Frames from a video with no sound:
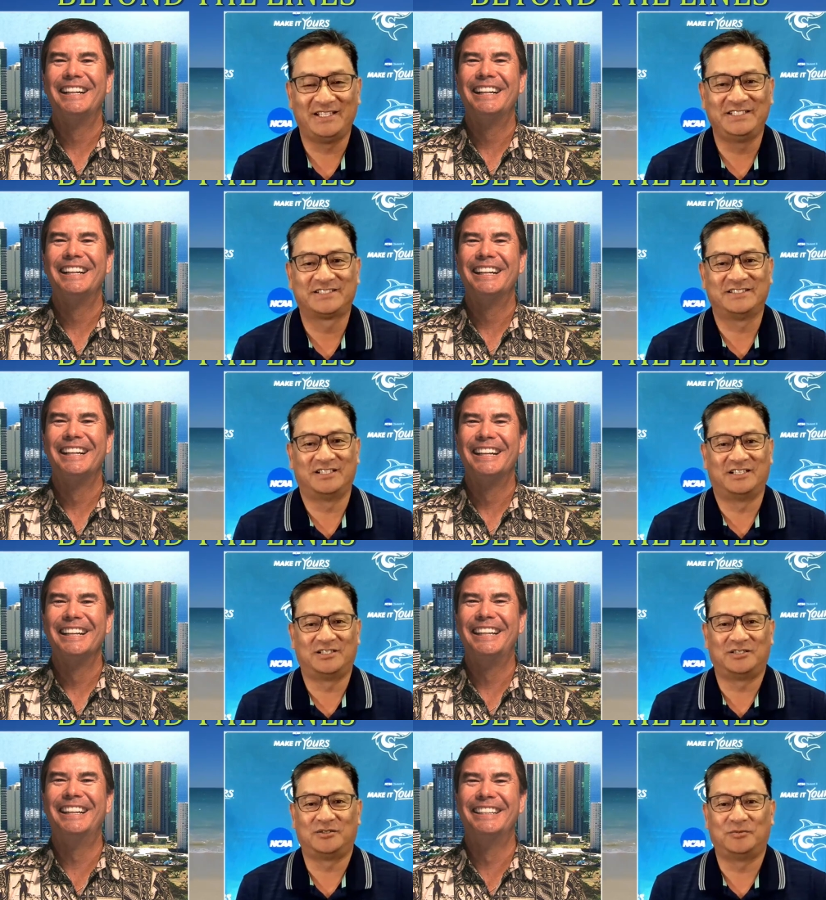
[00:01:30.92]
Speaker 1: at least.
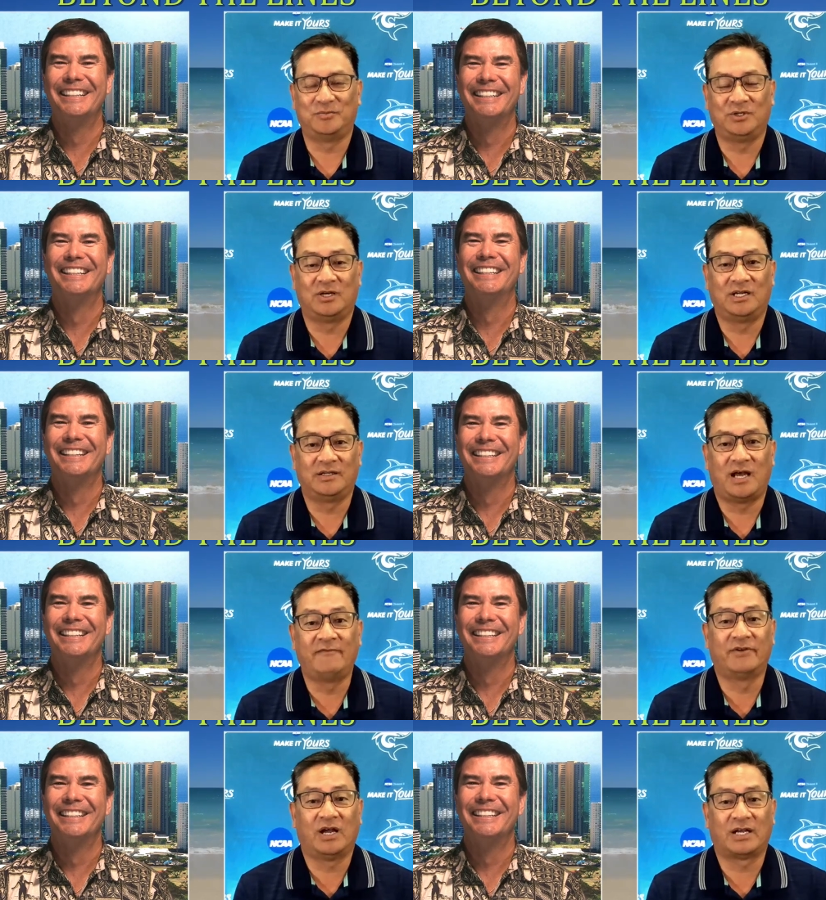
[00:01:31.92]
Um, you know,
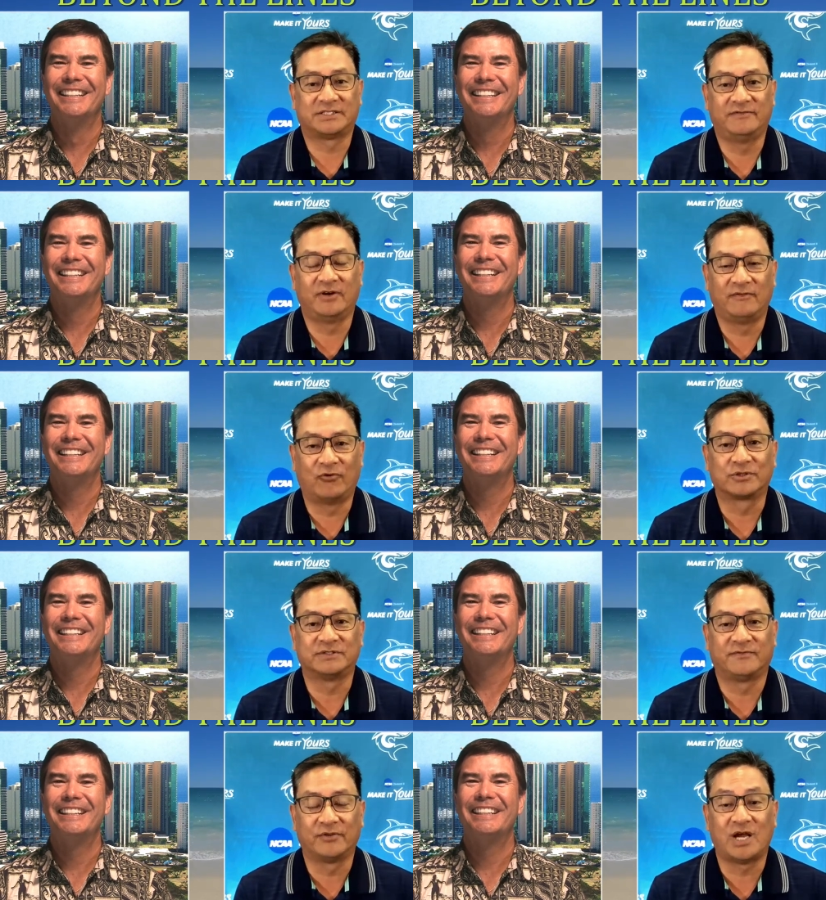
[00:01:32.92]
I'm very actually very
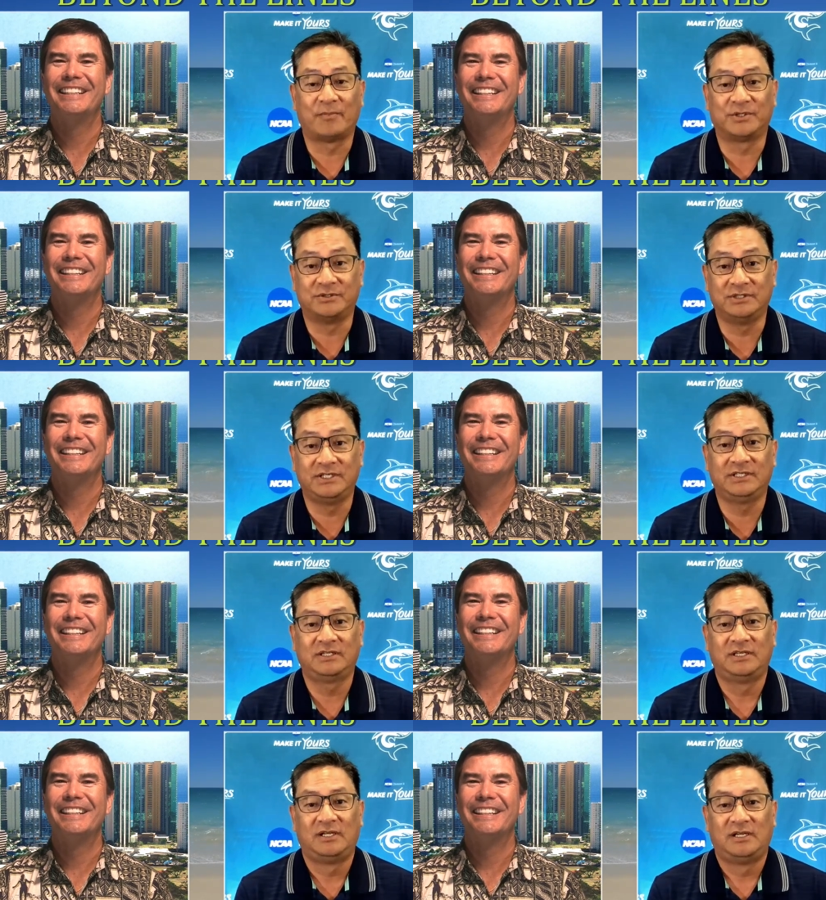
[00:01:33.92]
fortunate for the
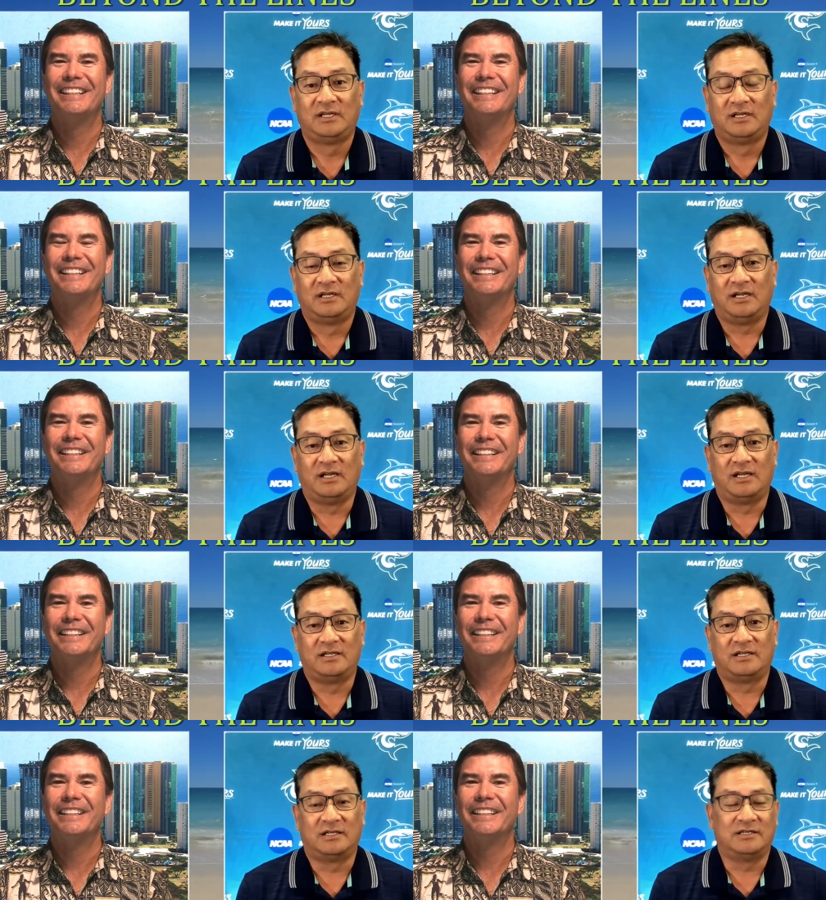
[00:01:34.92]
opportunity,
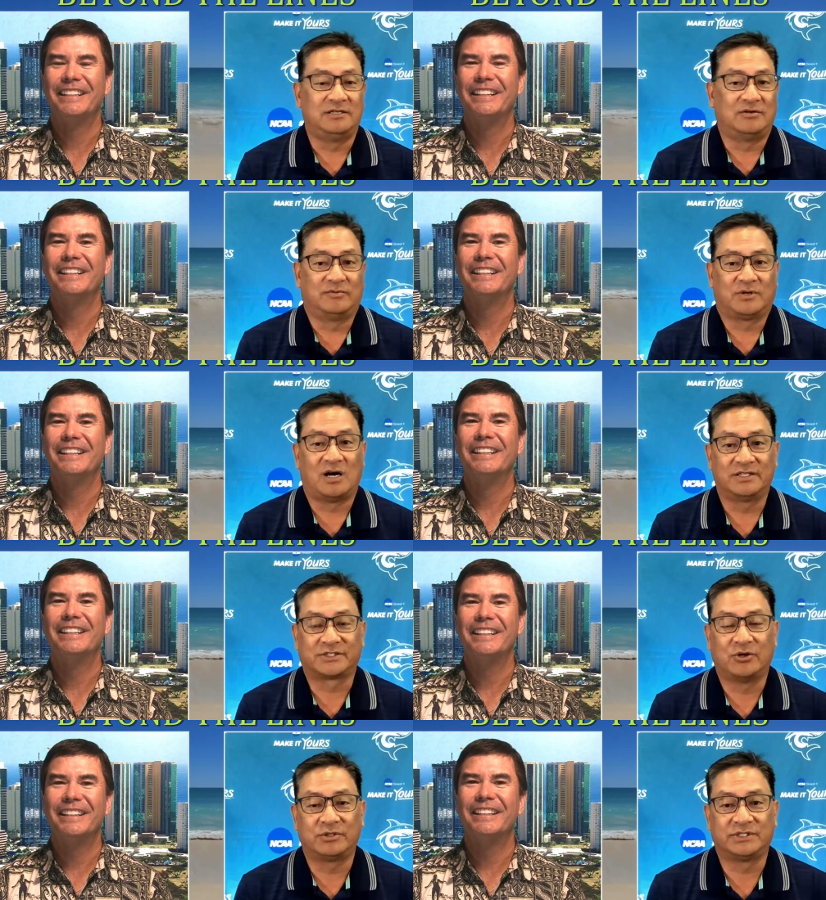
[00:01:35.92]
and uh, you know,
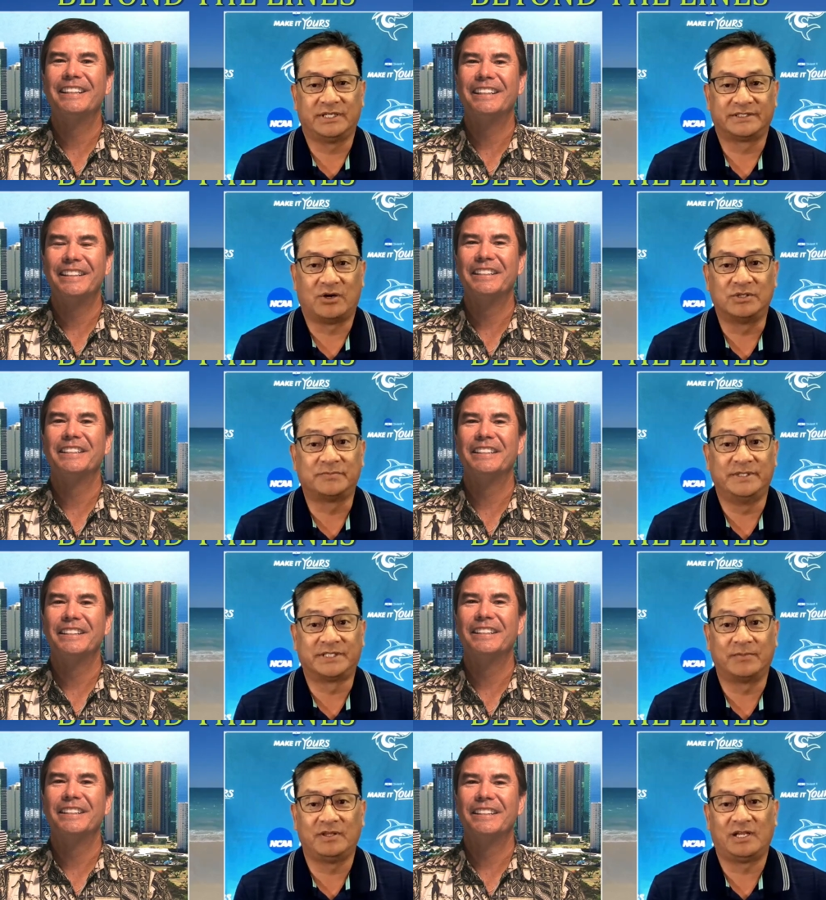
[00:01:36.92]
college coaching has always been
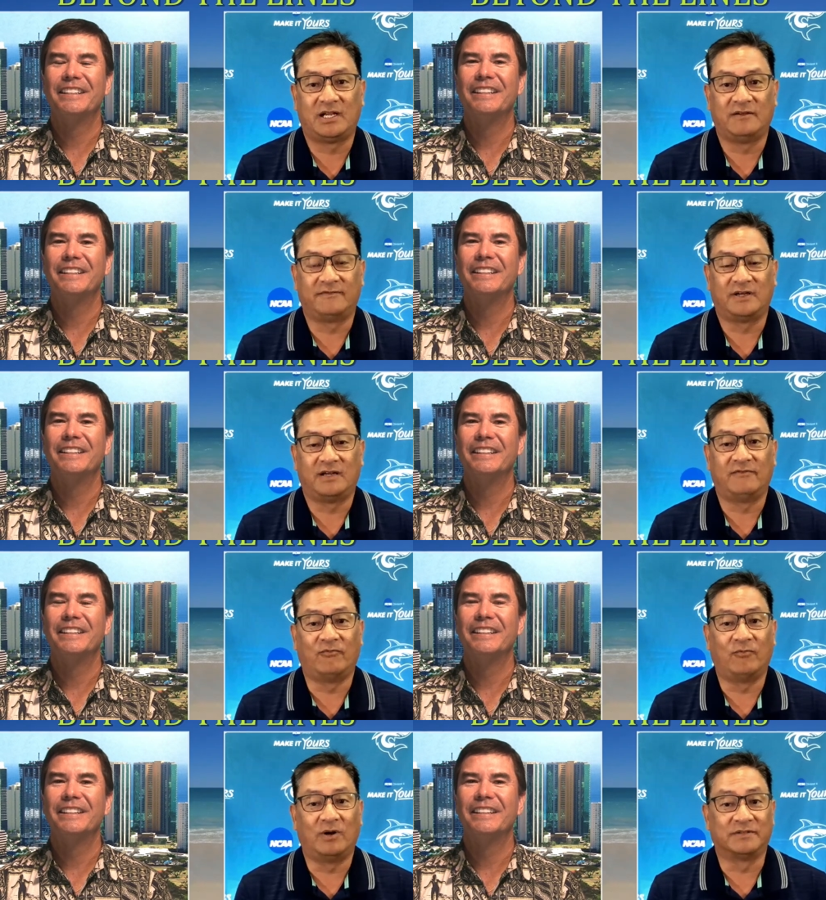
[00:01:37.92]
something that I've I've
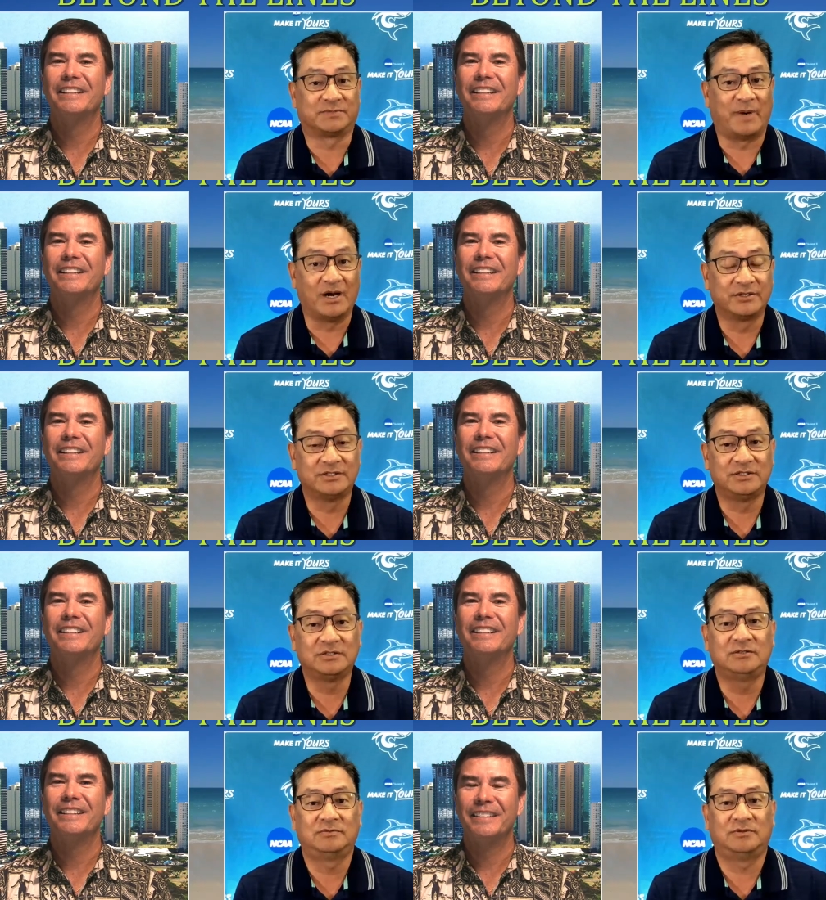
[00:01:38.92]
aspired to
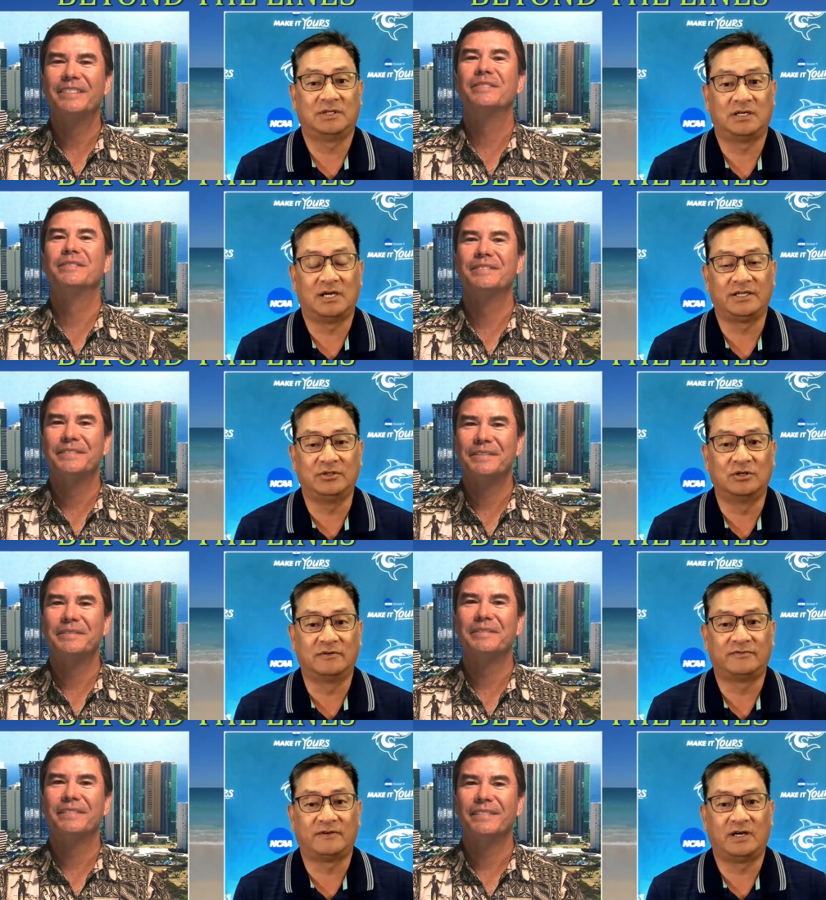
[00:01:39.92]
do. Uh, I didn't
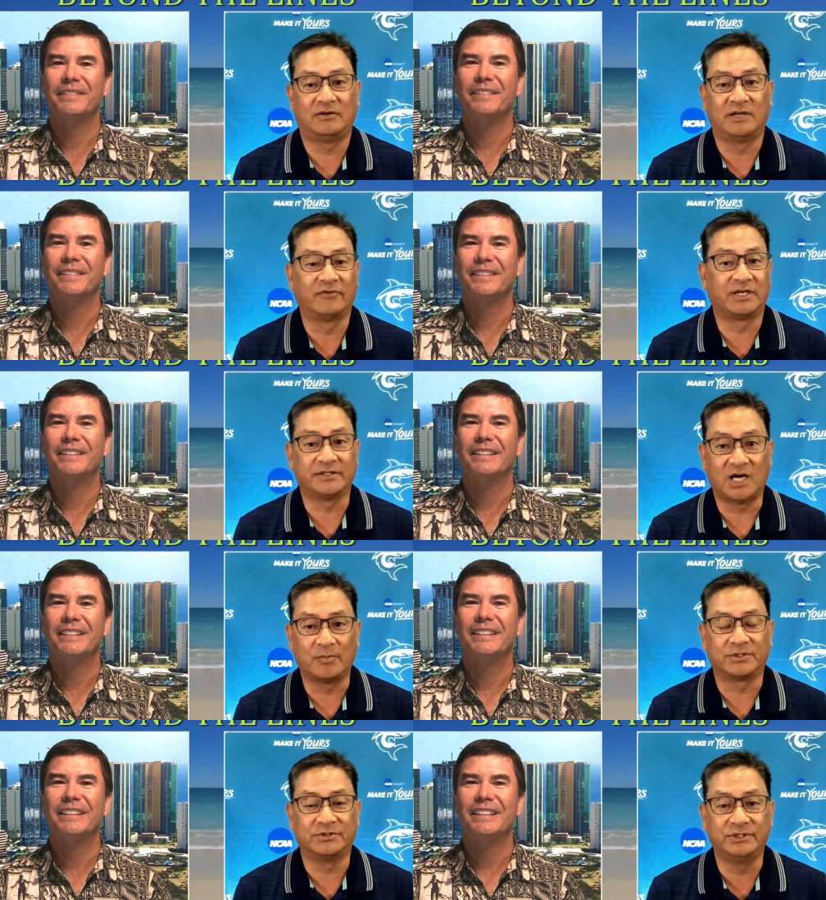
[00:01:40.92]
know if I would ever get the
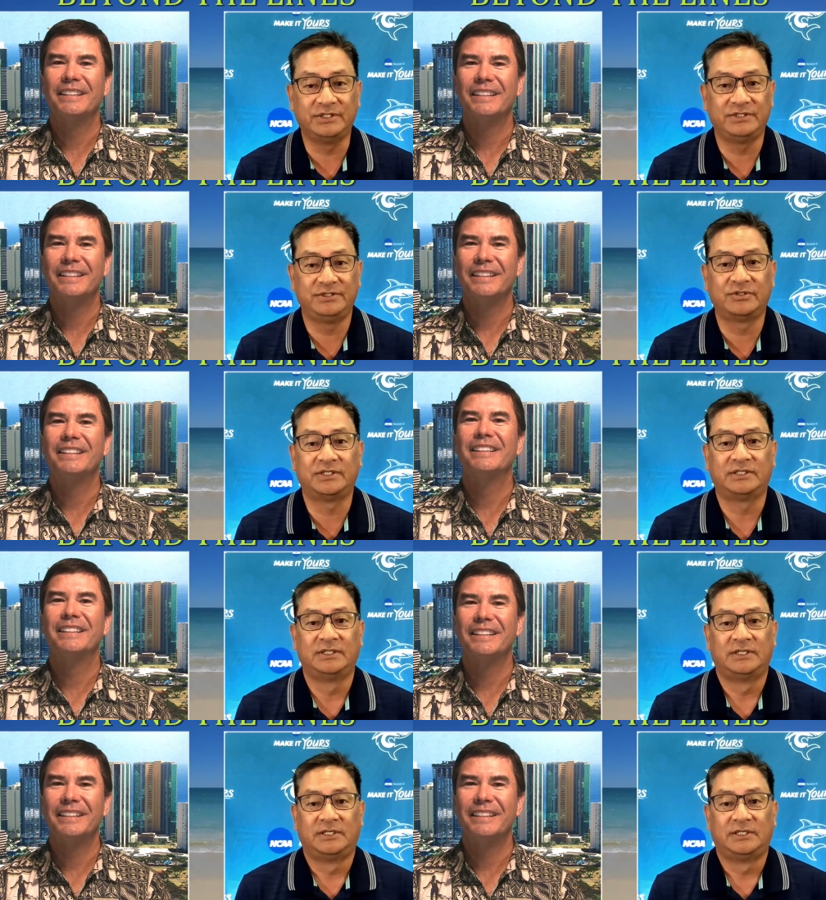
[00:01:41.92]
opportunity to do it.